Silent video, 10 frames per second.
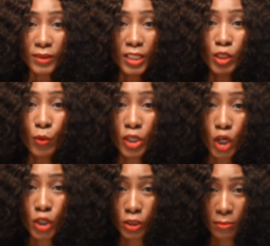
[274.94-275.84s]
you want to
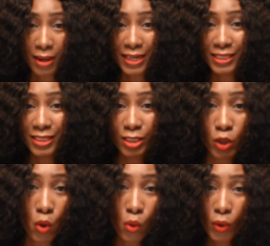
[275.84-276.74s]
customize it
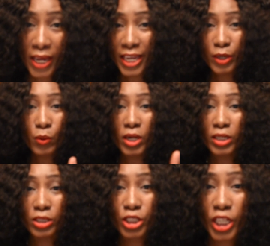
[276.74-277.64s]
your own way, you want
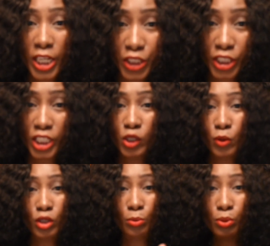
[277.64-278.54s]
to change this, you
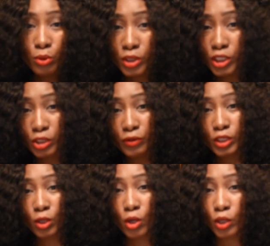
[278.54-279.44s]
want to put
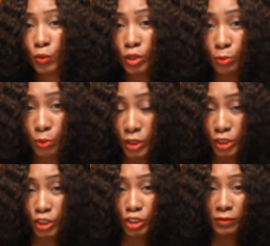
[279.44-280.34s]
security log, you want to put
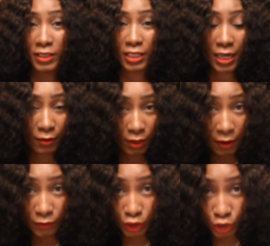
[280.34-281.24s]
insurance. They have
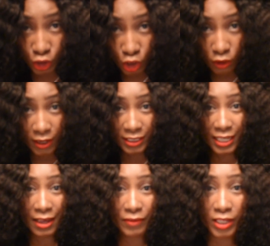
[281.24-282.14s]
insurance. They
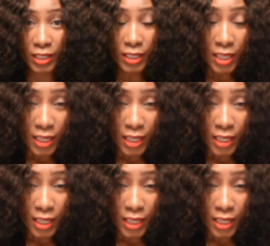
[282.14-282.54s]
have the